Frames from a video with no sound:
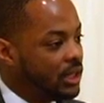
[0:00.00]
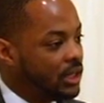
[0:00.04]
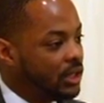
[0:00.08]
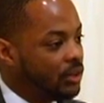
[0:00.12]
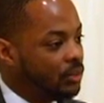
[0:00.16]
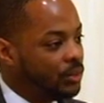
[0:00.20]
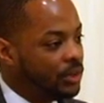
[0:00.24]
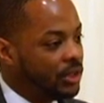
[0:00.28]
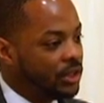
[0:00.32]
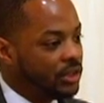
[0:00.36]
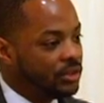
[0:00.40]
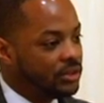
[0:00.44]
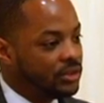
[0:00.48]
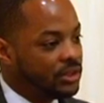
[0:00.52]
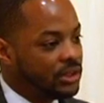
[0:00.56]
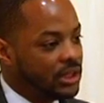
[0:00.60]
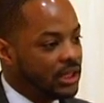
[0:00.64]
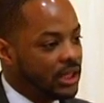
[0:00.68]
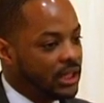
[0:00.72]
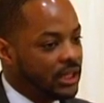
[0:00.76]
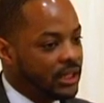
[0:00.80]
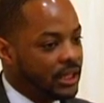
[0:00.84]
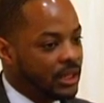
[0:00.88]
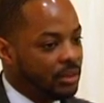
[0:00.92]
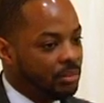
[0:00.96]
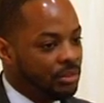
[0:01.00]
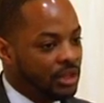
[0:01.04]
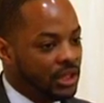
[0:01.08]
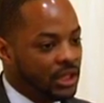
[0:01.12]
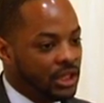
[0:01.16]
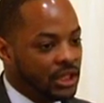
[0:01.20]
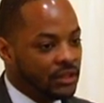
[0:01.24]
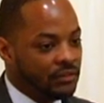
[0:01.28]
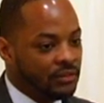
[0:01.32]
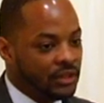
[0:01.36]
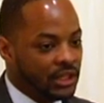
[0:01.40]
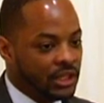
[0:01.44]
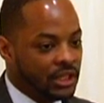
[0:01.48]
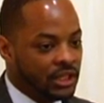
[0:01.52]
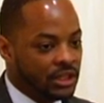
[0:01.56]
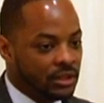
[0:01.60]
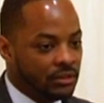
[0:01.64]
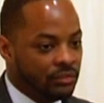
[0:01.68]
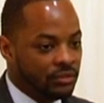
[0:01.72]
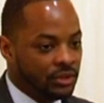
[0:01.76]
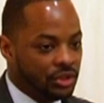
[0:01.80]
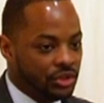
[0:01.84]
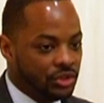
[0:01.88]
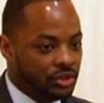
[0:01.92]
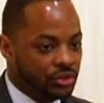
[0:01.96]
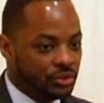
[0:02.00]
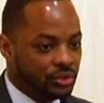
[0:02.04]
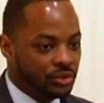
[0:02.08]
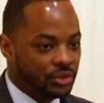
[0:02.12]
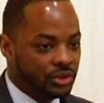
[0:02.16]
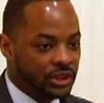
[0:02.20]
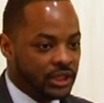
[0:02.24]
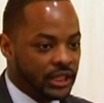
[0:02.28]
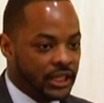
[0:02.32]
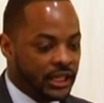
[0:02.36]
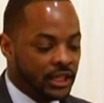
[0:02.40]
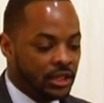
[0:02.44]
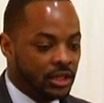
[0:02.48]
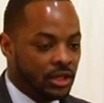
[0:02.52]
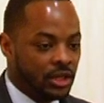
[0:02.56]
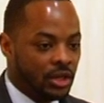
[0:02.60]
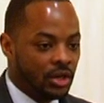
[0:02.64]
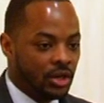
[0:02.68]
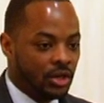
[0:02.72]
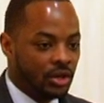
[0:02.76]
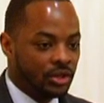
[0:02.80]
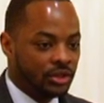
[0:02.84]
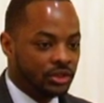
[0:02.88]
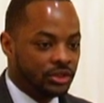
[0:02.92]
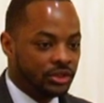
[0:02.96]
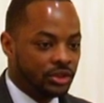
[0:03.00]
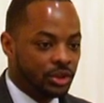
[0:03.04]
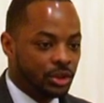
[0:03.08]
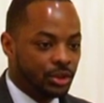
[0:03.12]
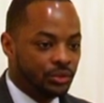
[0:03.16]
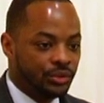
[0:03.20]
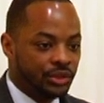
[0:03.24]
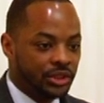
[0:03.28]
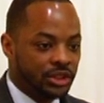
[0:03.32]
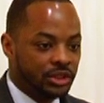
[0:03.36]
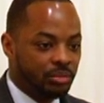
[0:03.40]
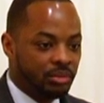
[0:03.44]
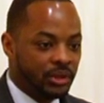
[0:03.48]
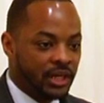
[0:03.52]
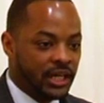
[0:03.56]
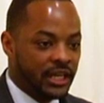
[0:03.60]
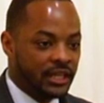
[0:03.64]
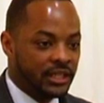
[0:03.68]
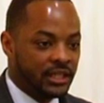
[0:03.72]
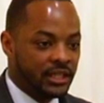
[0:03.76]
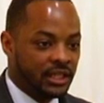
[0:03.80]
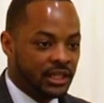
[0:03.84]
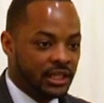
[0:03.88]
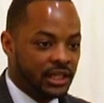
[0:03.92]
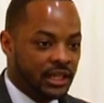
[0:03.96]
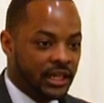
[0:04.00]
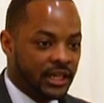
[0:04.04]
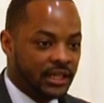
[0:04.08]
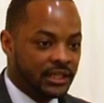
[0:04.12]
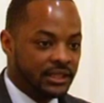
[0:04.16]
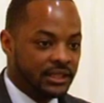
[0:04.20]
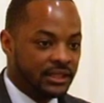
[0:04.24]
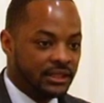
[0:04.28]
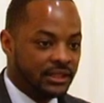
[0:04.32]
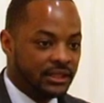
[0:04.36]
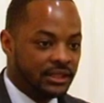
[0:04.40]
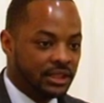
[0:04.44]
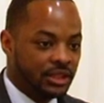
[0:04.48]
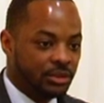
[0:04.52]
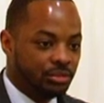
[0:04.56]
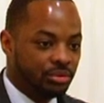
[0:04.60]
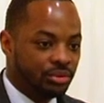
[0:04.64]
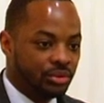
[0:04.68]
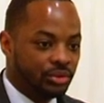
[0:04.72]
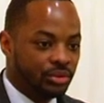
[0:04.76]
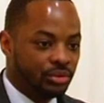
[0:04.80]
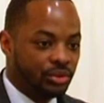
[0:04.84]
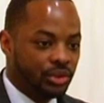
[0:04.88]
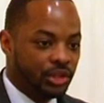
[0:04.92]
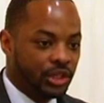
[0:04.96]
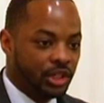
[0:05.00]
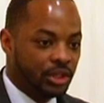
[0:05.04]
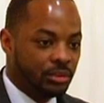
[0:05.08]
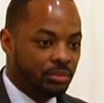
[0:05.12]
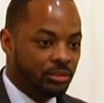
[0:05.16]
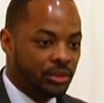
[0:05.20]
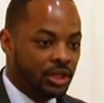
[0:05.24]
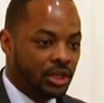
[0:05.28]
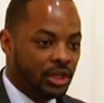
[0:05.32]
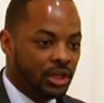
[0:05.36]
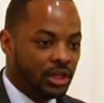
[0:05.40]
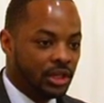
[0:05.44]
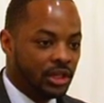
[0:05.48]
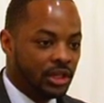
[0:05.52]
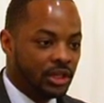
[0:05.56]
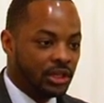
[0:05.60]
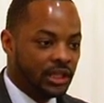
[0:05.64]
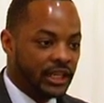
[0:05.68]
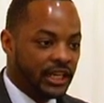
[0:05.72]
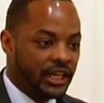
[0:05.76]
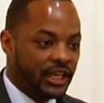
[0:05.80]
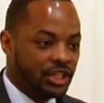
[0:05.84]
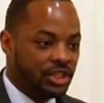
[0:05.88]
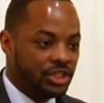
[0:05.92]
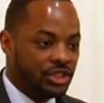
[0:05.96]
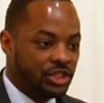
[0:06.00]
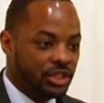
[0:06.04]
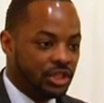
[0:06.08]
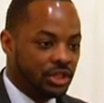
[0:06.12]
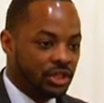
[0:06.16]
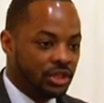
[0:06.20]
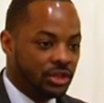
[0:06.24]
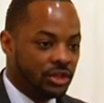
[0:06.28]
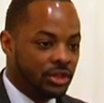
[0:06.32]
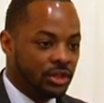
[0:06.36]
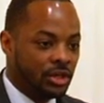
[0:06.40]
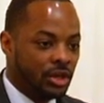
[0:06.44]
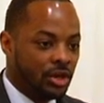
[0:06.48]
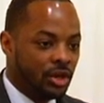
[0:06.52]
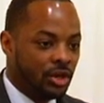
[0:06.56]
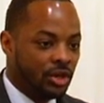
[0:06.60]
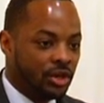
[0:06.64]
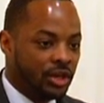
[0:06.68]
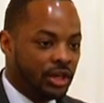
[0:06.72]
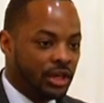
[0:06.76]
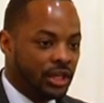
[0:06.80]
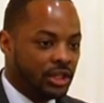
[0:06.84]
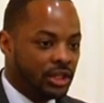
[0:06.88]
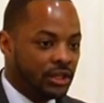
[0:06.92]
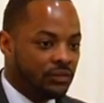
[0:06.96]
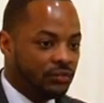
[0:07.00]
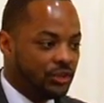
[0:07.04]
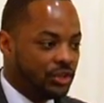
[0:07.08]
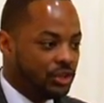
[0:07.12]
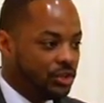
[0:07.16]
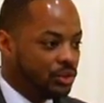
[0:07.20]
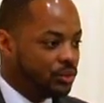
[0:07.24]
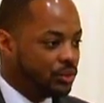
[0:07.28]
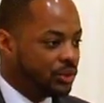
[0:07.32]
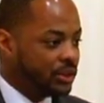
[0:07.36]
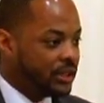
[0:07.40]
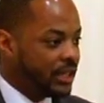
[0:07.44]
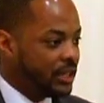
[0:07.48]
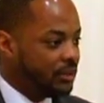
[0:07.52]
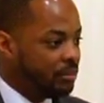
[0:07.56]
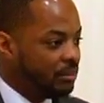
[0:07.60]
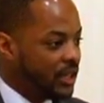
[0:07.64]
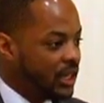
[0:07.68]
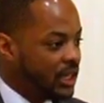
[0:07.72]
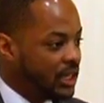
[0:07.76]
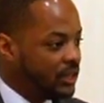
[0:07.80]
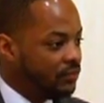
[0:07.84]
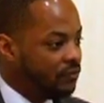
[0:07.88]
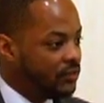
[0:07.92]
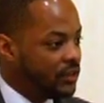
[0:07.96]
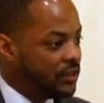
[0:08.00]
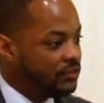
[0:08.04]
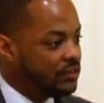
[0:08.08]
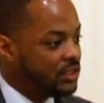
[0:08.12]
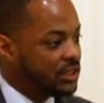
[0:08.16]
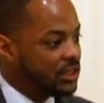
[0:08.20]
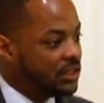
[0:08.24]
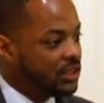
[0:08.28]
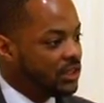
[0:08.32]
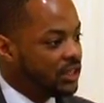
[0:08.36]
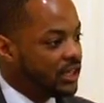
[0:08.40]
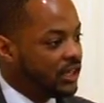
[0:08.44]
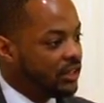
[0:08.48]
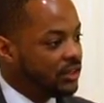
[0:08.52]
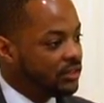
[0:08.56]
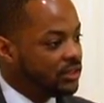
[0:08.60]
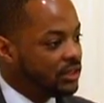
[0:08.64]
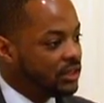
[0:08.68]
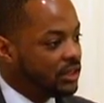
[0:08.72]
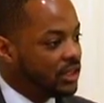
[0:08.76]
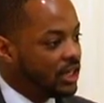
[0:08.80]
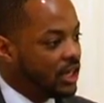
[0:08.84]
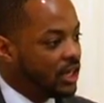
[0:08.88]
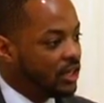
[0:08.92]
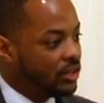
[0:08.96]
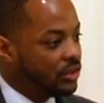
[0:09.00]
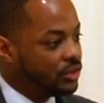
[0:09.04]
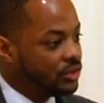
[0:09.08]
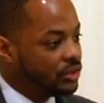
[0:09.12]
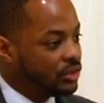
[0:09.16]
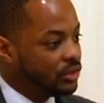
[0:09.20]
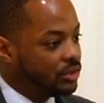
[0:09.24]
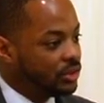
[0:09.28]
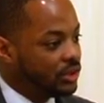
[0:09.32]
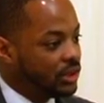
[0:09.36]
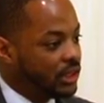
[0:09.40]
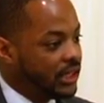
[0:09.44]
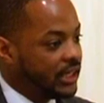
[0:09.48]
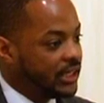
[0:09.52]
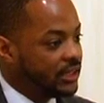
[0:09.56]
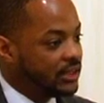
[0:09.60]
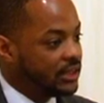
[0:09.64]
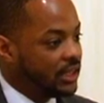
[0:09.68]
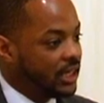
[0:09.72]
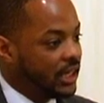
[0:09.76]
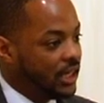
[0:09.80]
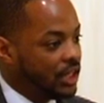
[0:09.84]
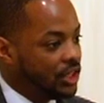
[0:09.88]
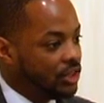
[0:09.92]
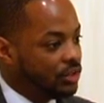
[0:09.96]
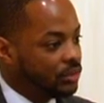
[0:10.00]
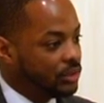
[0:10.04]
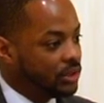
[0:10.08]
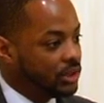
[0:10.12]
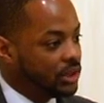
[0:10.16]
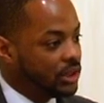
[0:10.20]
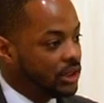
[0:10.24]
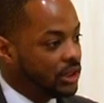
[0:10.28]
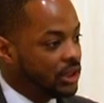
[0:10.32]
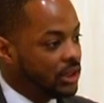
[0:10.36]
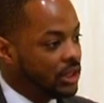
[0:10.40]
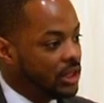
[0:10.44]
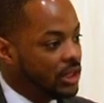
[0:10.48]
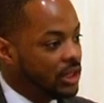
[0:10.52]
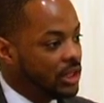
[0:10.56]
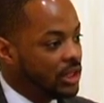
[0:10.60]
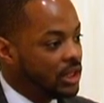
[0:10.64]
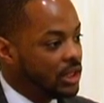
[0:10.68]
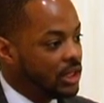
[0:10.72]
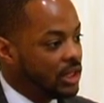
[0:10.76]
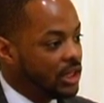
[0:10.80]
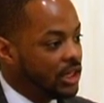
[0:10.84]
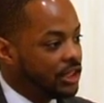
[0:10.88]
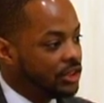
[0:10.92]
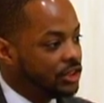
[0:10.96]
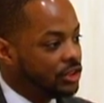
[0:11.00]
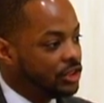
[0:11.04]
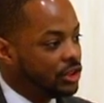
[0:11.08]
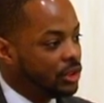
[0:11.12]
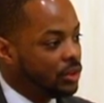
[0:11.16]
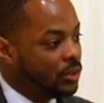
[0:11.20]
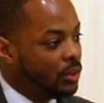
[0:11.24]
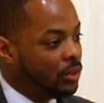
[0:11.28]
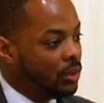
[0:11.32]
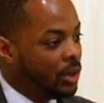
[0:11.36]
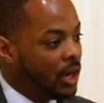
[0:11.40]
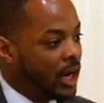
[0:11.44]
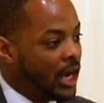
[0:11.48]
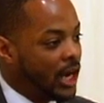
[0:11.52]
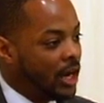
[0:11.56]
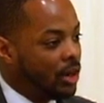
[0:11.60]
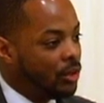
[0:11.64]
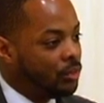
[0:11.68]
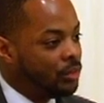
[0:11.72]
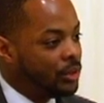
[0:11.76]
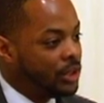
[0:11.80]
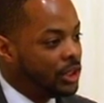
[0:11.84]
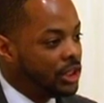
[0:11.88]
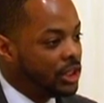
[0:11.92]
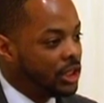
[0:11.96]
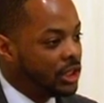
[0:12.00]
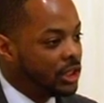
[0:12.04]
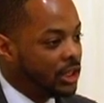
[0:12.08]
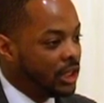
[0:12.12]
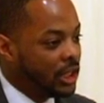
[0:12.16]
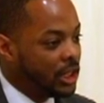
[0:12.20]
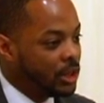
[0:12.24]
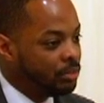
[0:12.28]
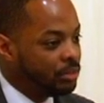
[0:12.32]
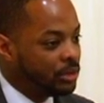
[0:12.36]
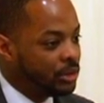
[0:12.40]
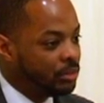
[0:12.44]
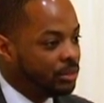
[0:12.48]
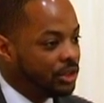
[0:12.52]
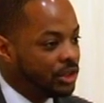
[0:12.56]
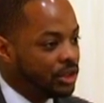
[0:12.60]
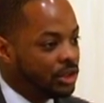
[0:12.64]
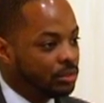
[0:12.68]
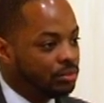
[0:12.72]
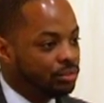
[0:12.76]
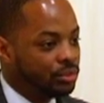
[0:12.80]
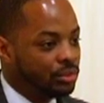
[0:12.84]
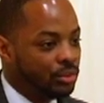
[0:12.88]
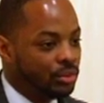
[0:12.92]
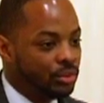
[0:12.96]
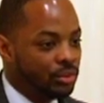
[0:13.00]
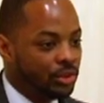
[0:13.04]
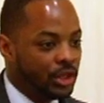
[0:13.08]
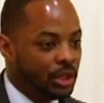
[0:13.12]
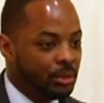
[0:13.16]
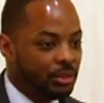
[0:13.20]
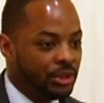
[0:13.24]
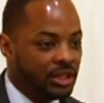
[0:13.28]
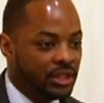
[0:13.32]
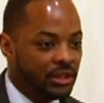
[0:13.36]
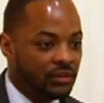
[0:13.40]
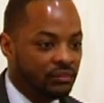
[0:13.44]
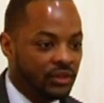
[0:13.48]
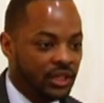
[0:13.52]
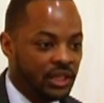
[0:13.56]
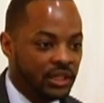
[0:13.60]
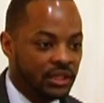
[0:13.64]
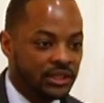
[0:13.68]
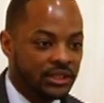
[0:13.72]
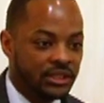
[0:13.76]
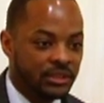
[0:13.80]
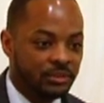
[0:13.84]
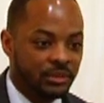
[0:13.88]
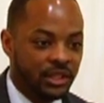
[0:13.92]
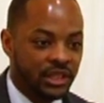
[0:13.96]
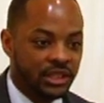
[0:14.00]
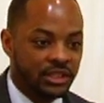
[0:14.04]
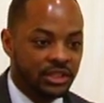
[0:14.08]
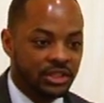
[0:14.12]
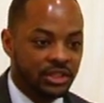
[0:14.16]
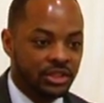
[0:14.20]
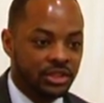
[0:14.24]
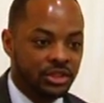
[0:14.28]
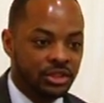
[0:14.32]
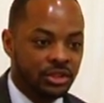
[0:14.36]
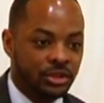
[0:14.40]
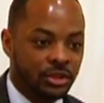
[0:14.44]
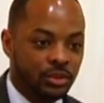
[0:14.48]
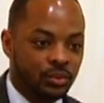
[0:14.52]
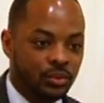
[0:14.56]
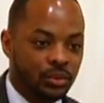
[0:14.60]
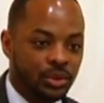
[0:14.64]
And we understand that many of the individuals that are serviced by the EITC program last year are individuals that made $15,000 or less annually. And so how we can implement the program and convey this message to the